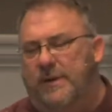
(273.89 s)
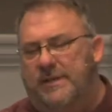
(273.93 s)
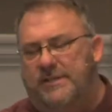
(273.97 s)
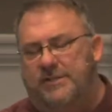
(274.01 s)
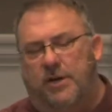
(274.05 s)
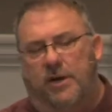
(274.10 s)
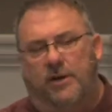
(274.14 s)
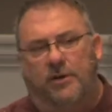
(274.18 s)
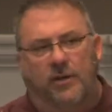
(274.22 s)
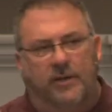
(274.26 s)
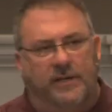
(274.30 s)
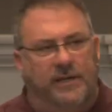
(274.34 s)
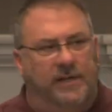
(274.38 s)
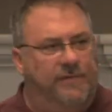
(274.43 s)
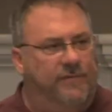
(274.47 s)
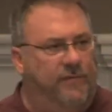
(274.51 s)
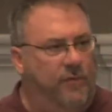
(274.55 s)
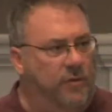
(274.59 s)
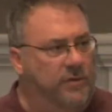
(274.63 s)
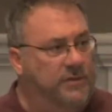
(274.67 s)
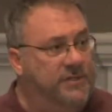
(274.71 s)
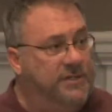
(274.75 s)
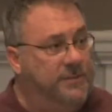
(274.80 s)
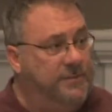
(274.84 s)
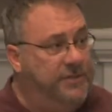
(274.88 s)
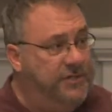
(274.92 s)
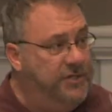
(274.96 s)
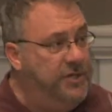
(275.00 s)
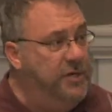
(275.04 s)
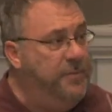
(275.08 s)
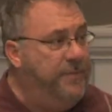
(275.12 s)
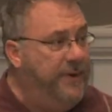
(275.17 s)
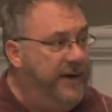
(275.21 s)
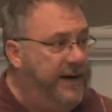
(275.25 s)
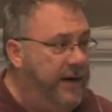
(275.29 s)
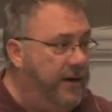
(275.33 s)
we start looking for some
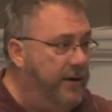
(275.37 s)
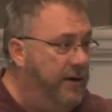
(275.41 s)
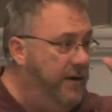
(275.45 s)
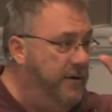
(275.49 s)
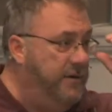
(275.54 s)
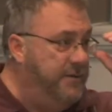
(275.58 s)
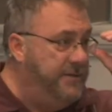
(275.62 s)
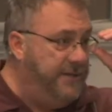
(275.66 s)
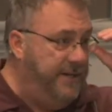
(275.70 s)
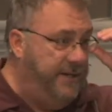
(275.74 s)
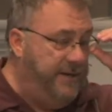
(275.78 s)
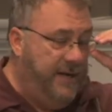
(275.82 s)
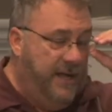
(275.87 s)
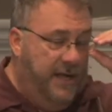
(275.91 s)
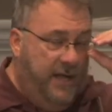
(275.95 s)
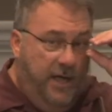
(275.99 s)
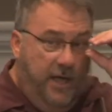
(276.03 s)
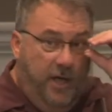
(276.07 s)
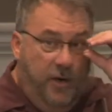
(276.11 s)
superheroes, and